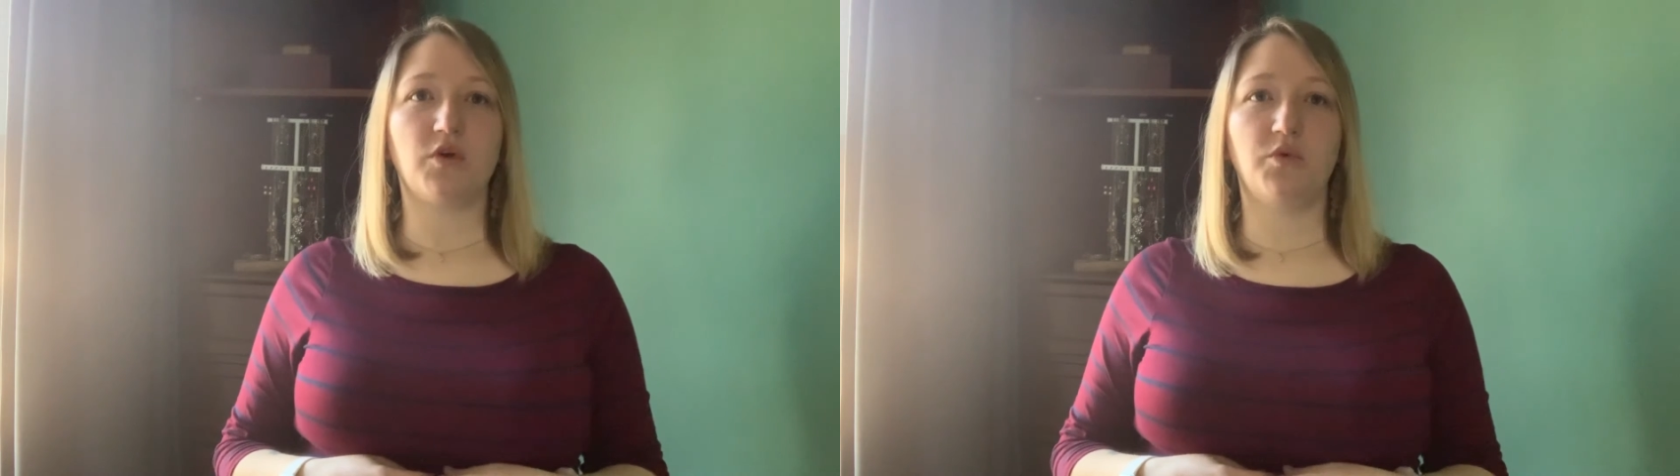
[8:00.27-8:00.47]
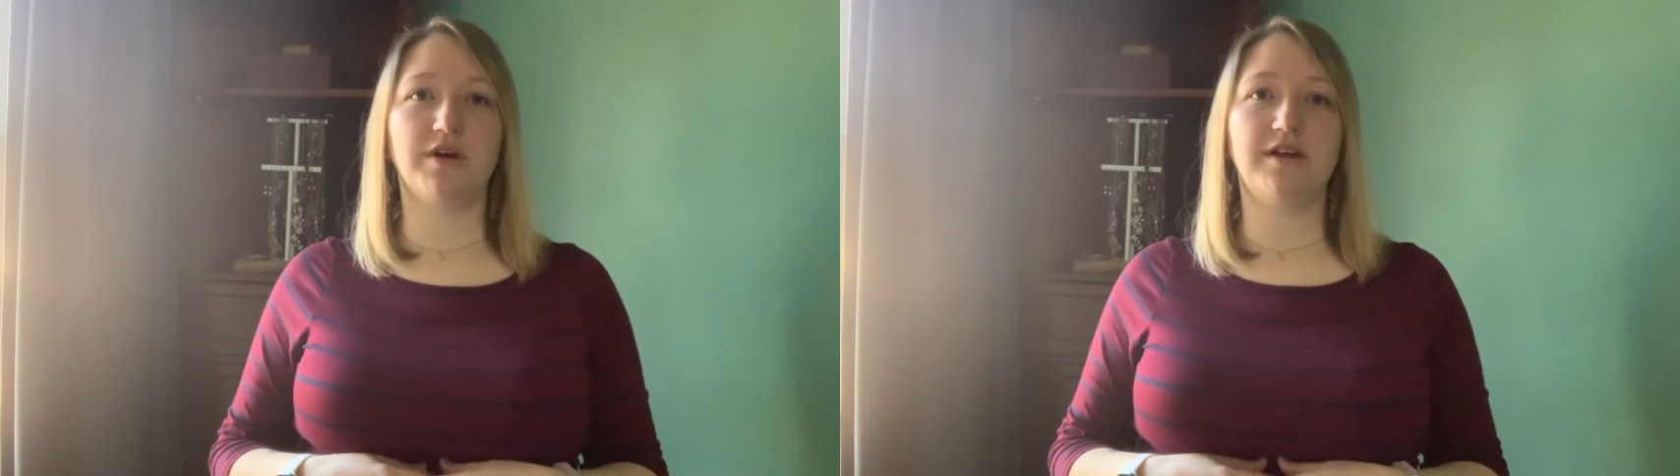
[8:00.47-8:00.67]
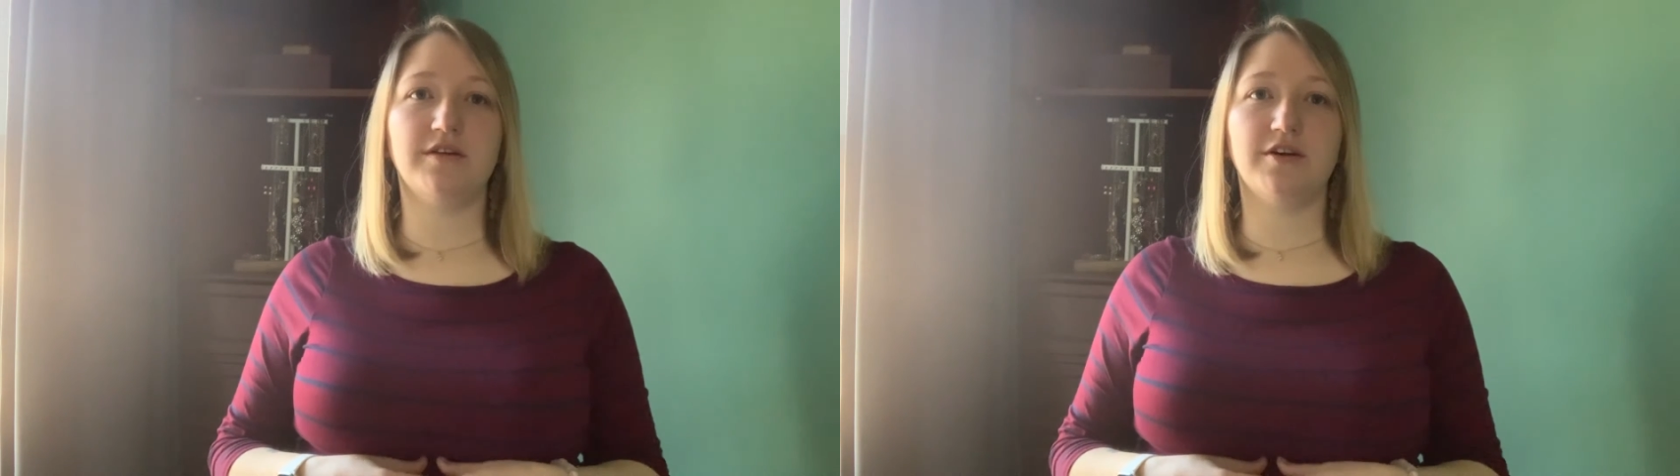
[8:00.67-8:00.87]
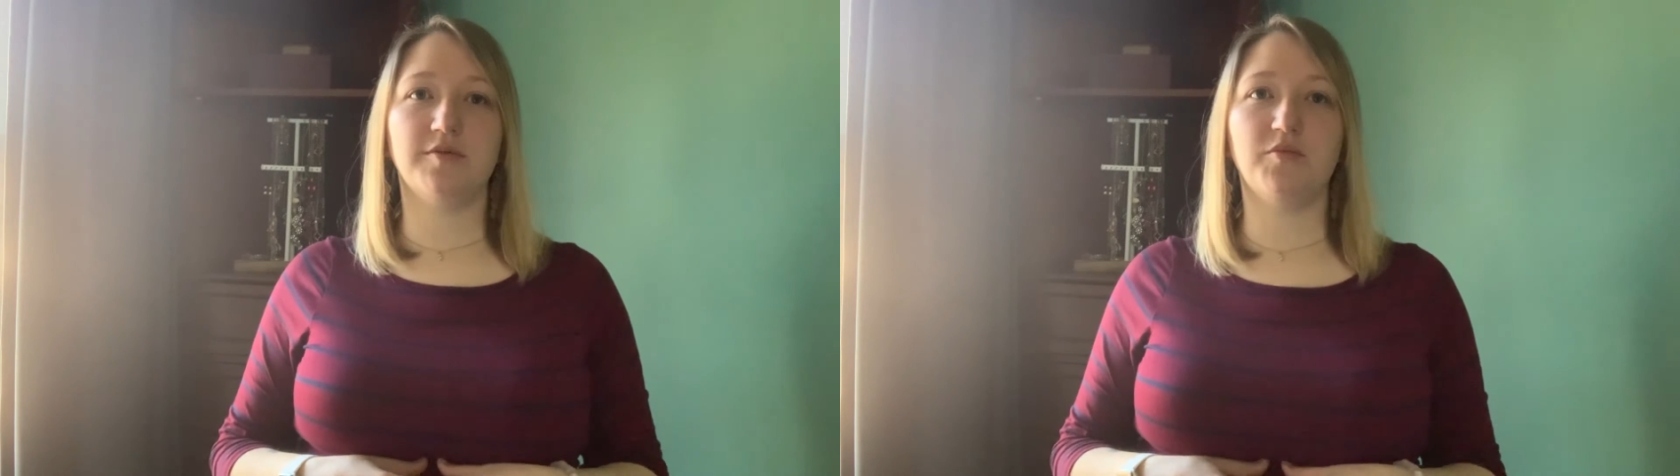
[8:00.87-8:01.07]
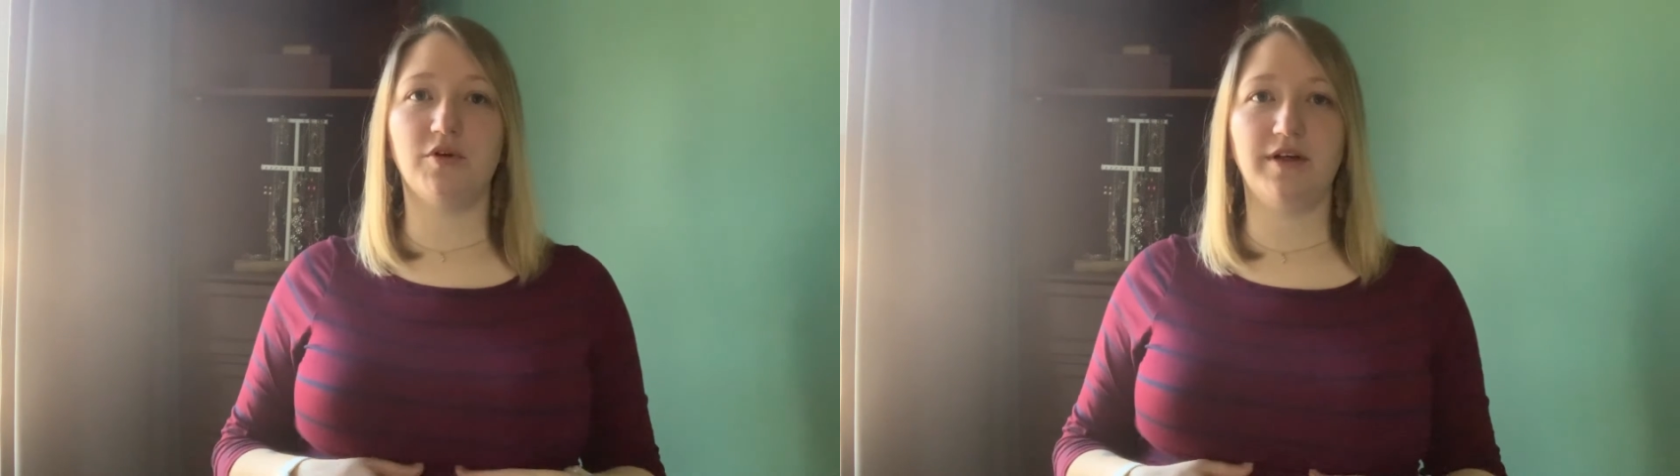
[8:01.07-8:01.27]
were either
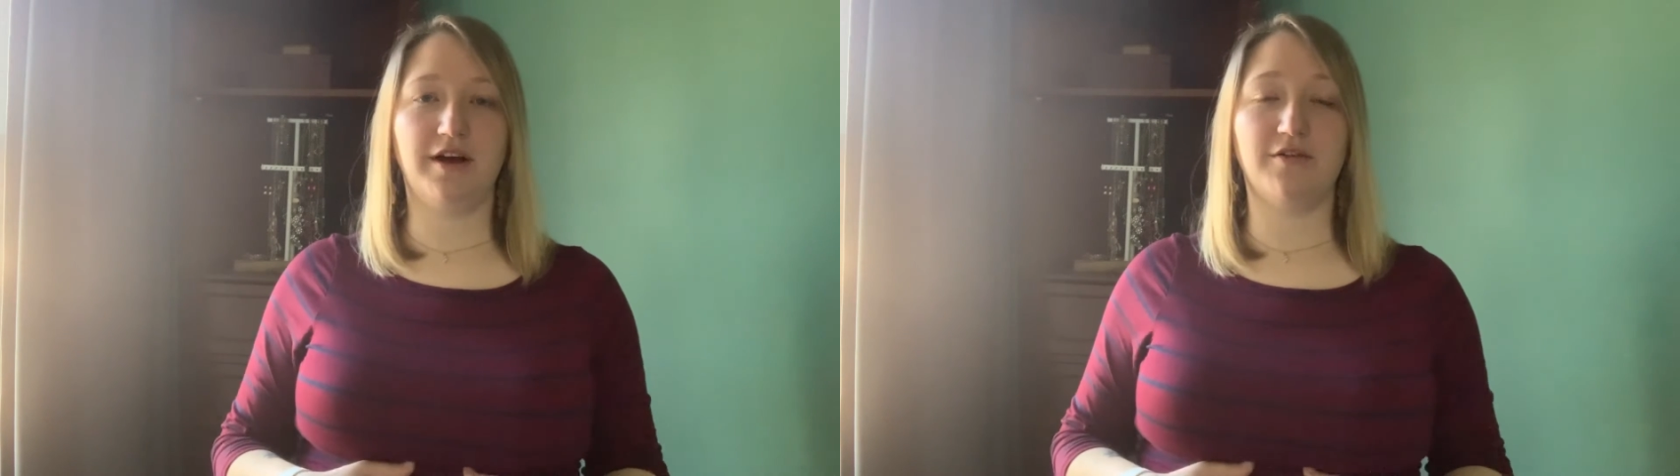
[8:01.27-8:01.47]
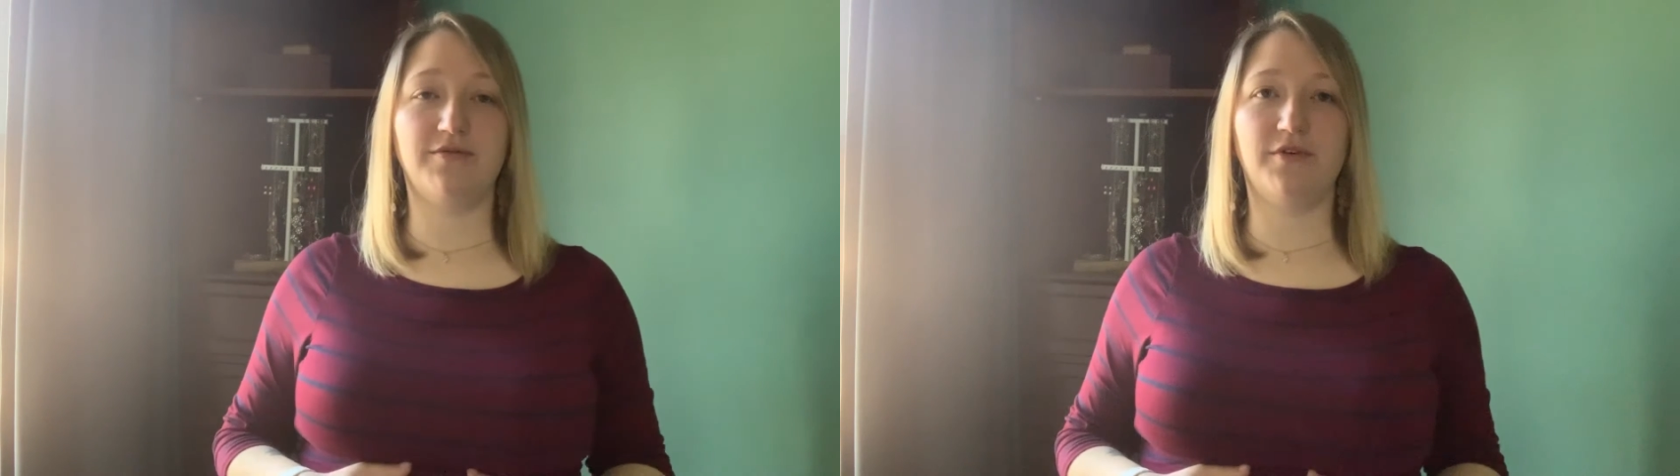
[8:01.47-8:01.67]
more like a